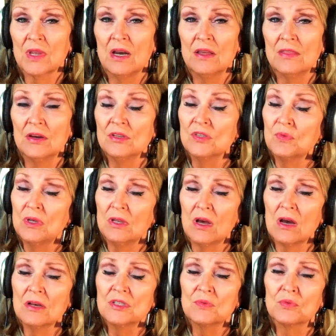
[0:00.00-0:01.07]
those we
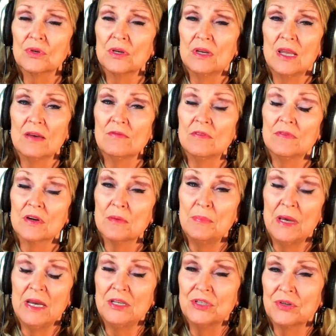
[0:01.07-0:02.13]
lost. We're going to have a very
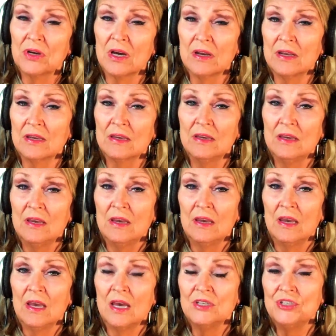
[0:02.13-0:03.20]
patriotic
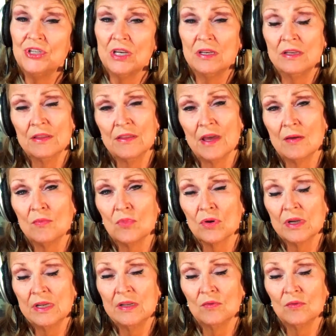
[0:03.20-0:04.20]
agenda that morning.